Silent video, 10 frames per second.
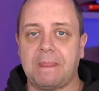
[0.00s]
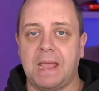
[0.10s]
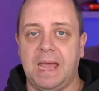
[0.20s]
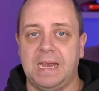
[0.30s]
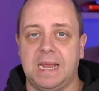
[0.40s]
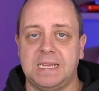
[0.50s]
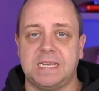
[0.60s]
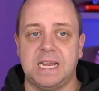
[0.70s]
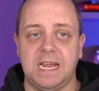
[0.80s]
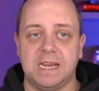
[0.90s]
and
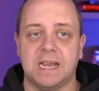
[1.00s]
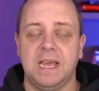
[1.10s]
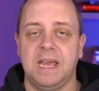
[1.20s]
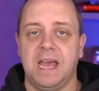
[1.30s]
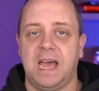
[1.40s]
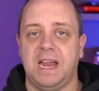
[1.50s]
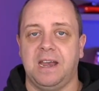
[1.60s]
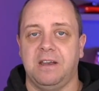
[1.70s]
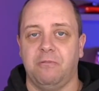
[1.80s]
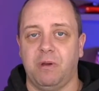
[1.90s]
see it,
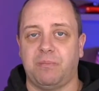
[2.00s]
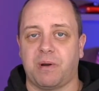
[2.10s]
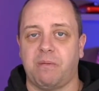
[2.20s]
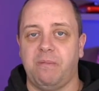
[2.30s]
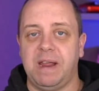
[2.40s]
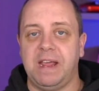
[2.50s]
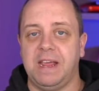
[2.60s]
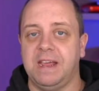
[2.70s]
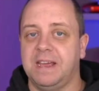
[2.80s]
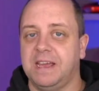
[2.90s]
and will
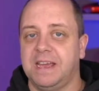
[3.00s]
probably